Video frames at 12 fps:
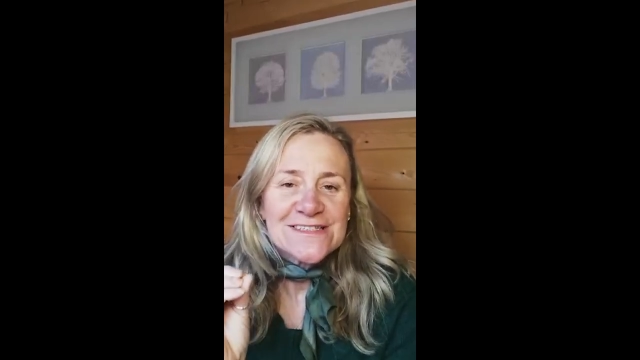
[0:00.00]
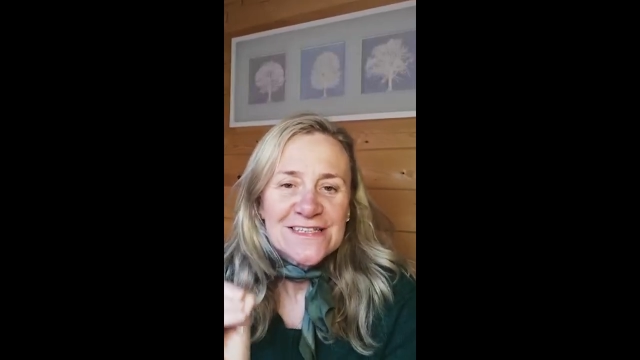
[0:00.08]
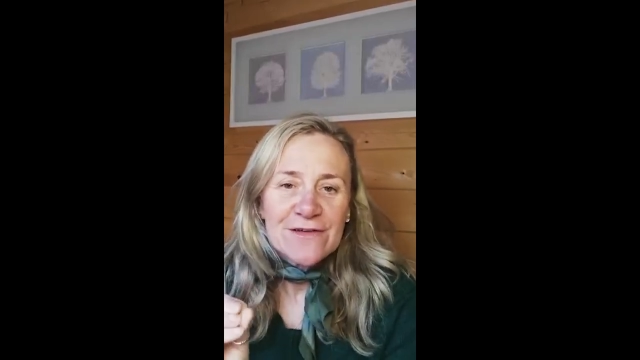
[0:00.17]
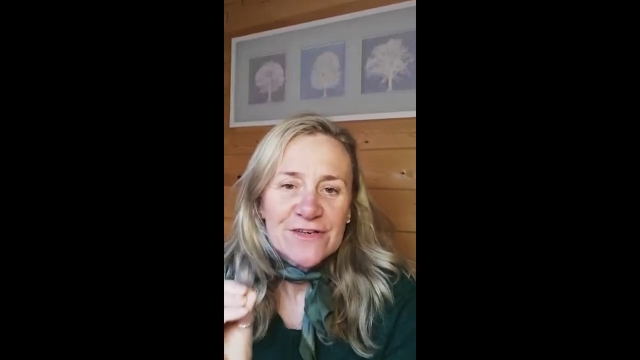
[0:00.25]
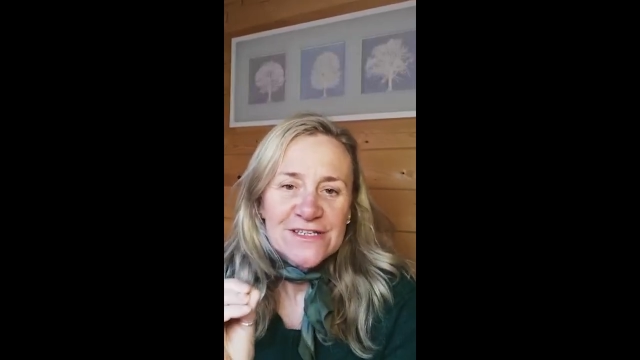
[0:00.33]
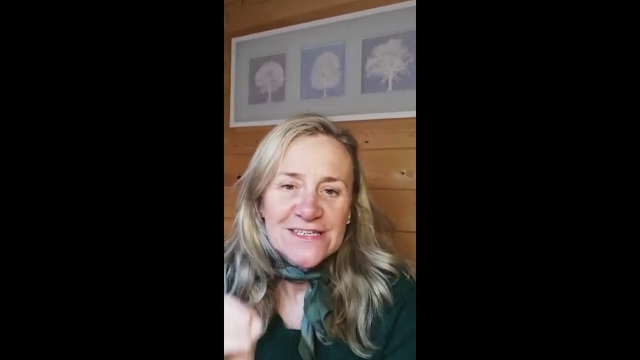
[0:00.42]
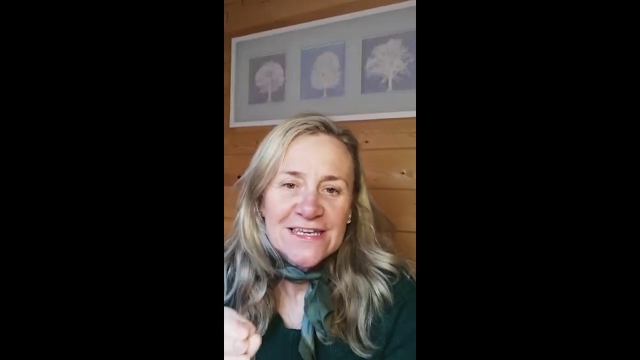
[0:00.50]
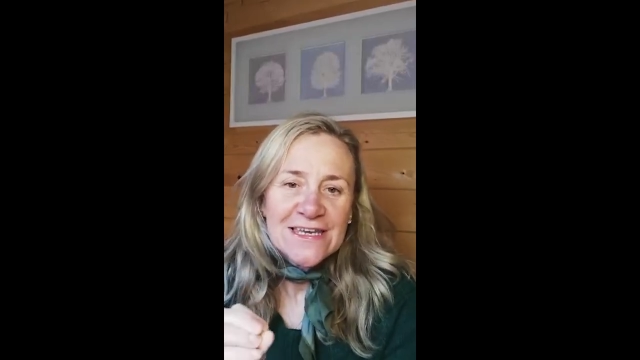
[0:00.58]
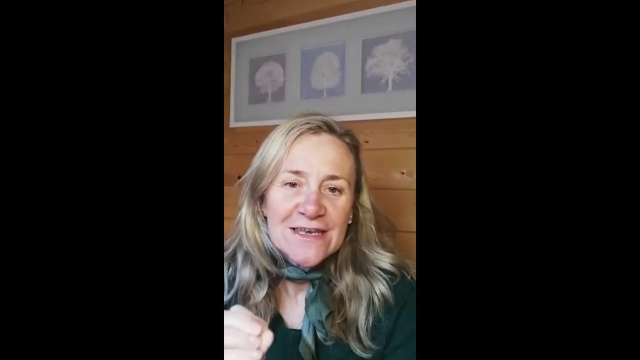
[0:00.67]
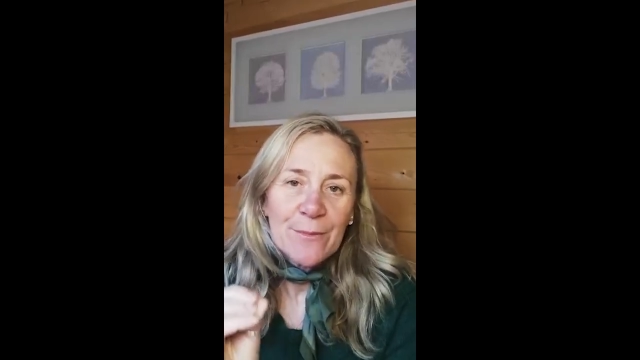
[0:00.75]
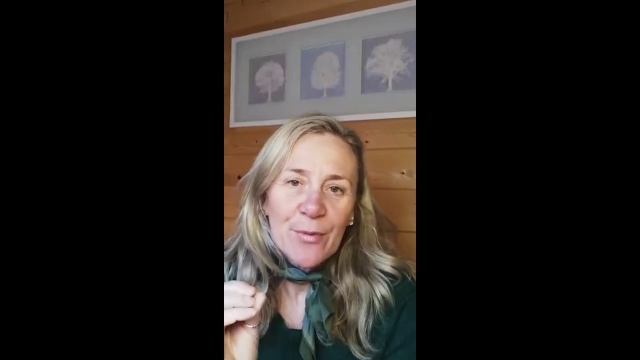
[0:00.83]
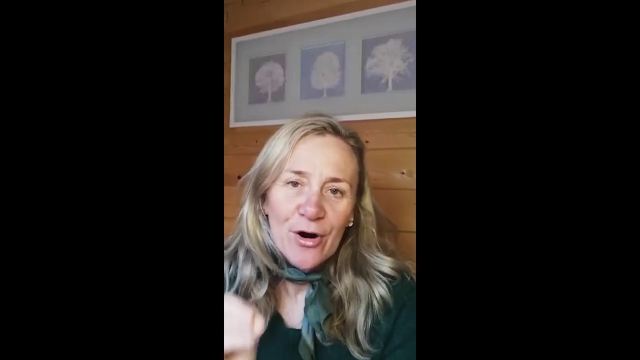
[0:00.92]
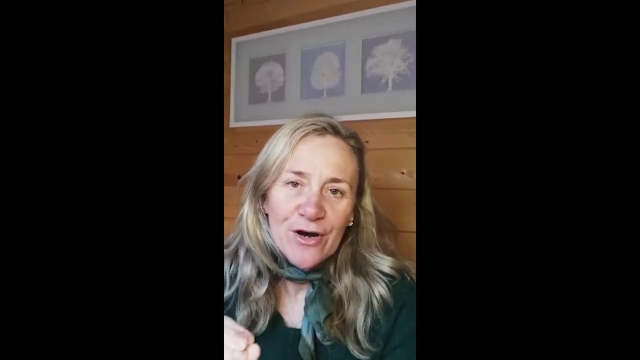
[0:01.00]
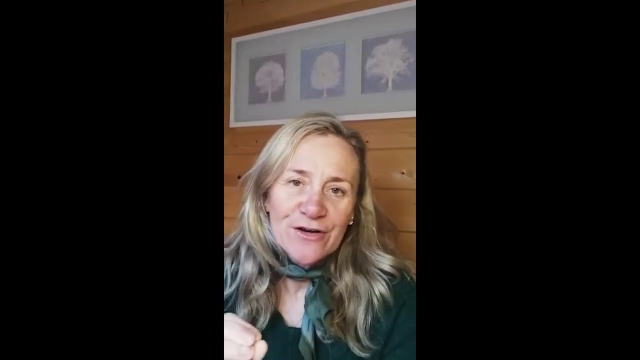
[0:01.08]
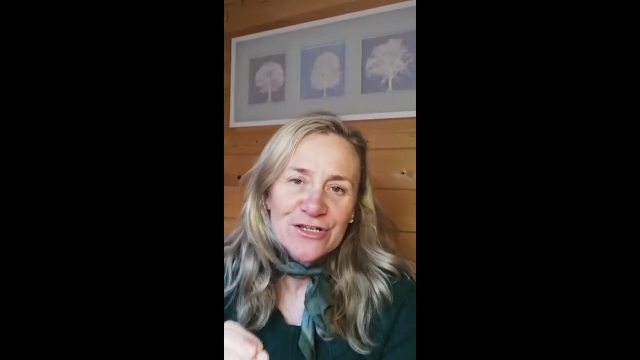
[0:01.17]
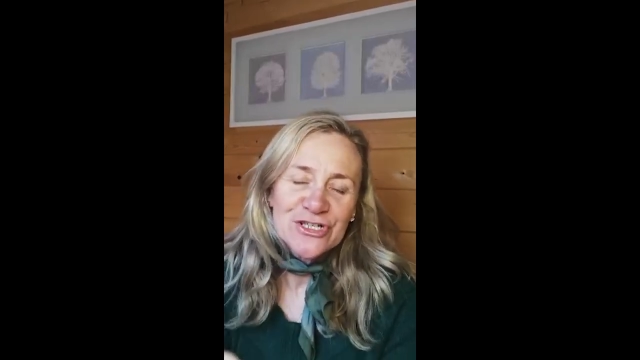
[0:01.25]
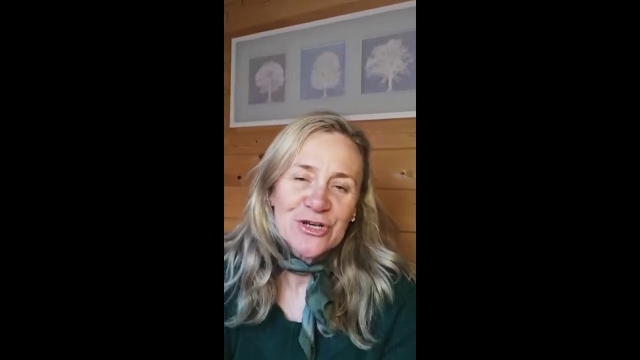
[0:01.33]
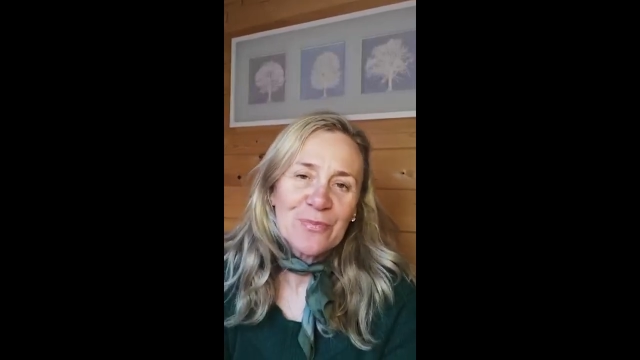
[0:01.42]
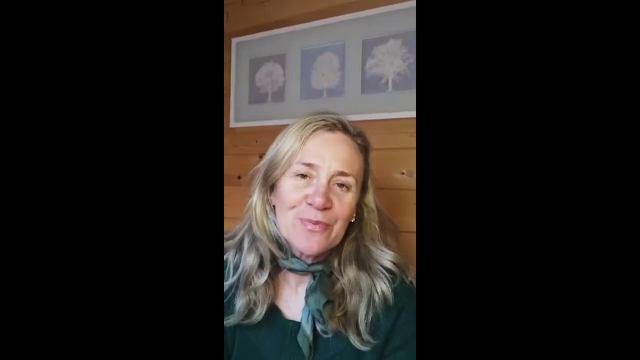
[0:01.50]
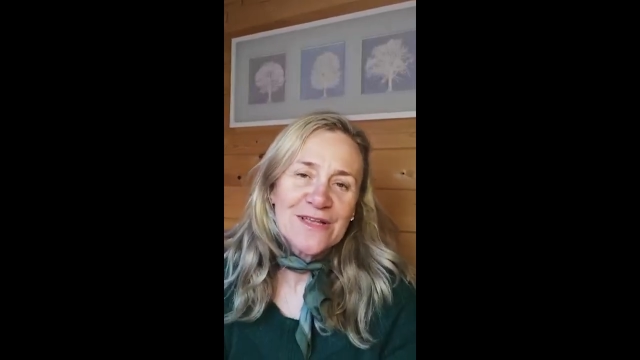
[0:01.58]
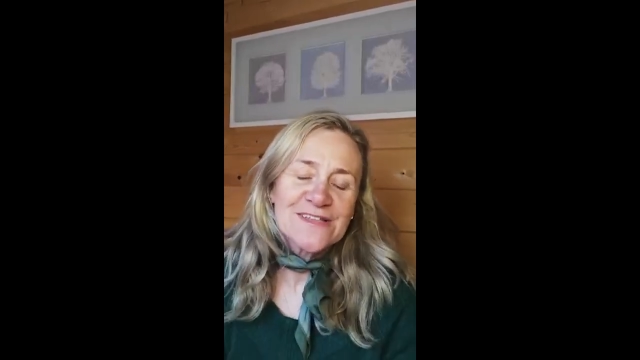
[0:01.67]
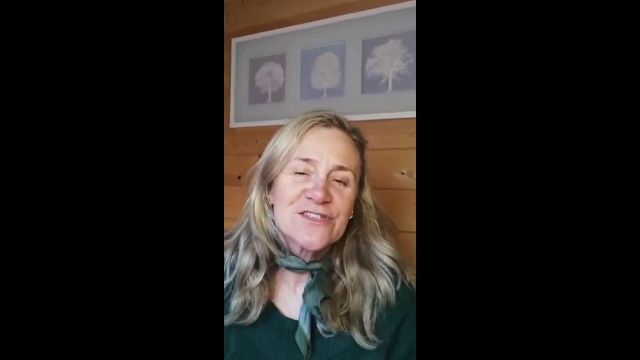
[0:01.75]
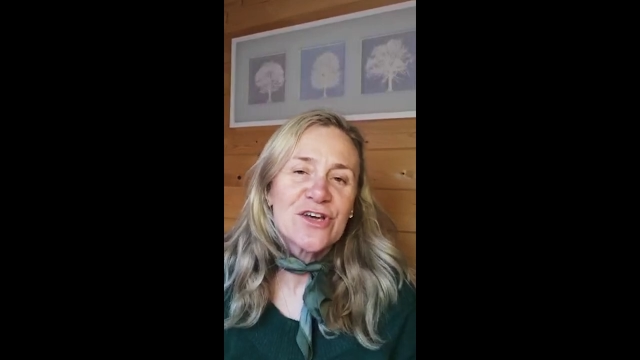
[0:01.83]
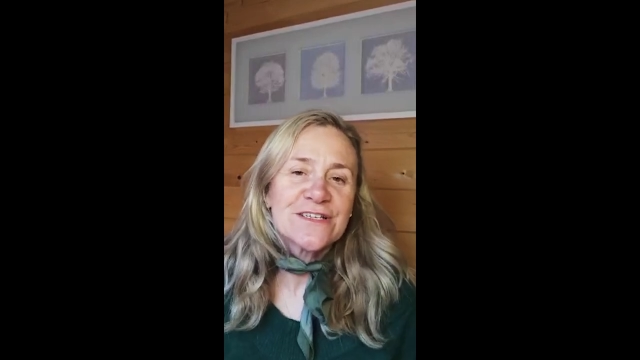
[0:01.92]
17, partnership.
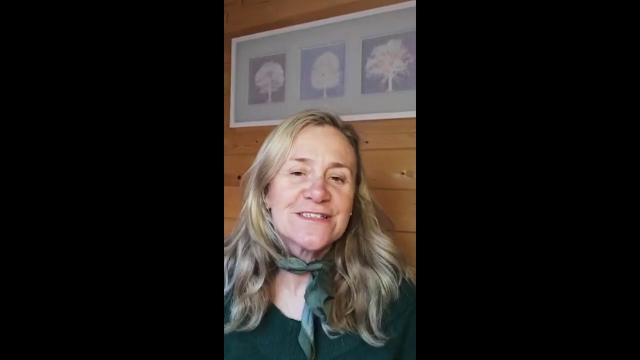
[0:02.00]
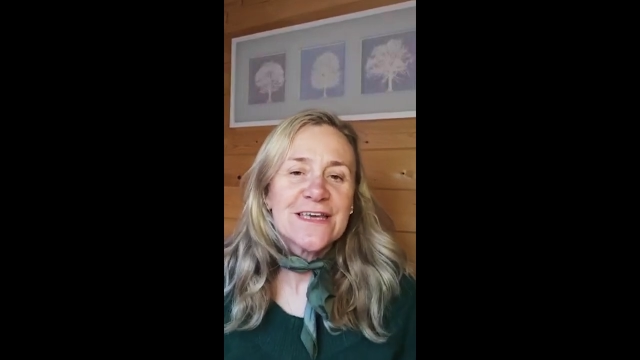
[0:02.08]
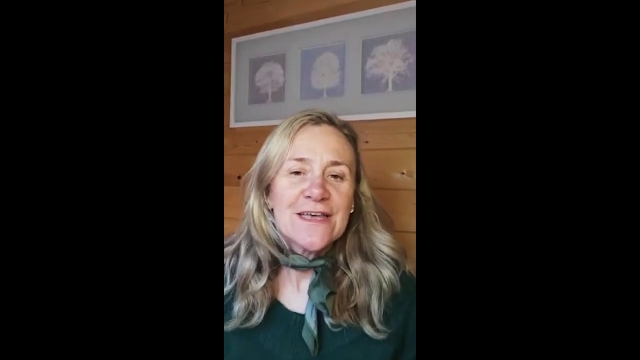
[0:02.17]
It's not